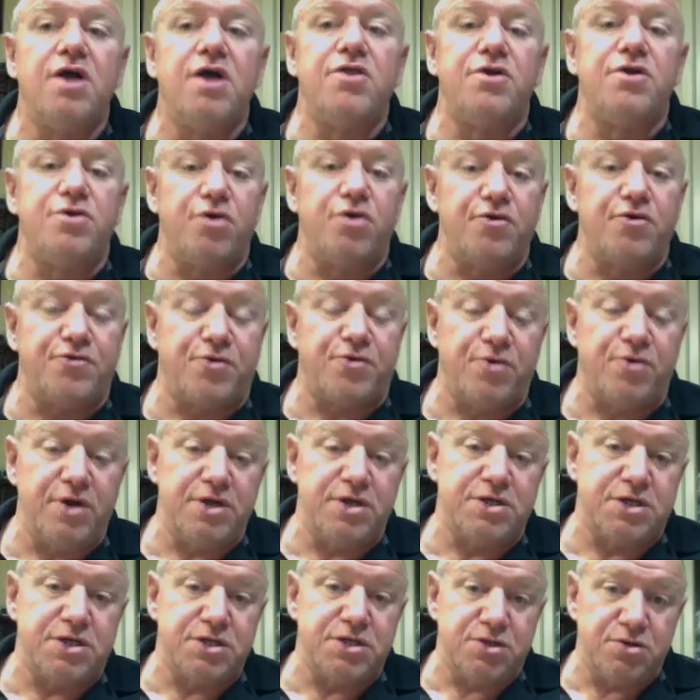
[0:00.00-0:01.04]
The North
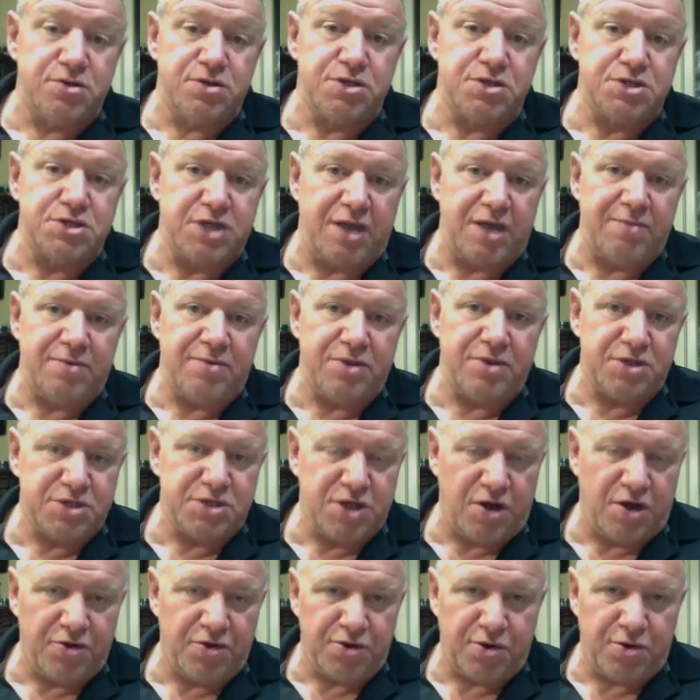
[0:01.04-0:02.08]
Koreans could do the same to the
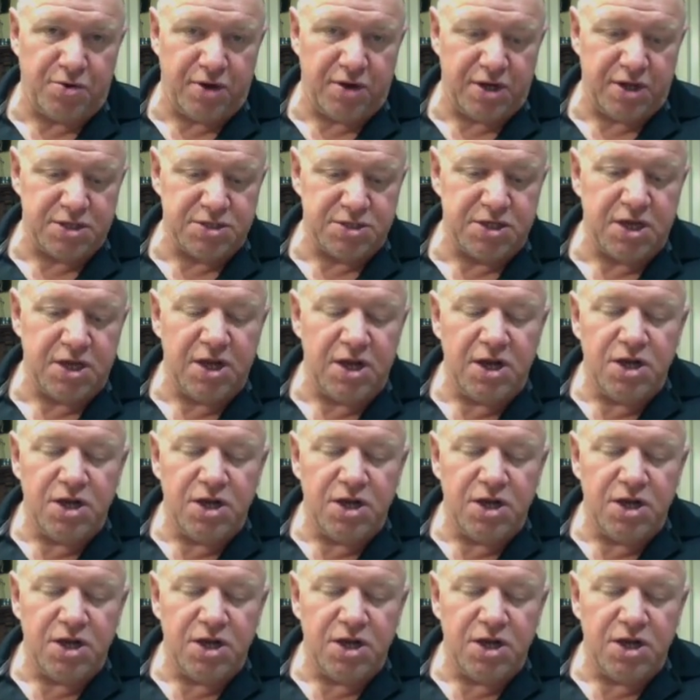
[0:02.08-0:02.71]
South Koreans.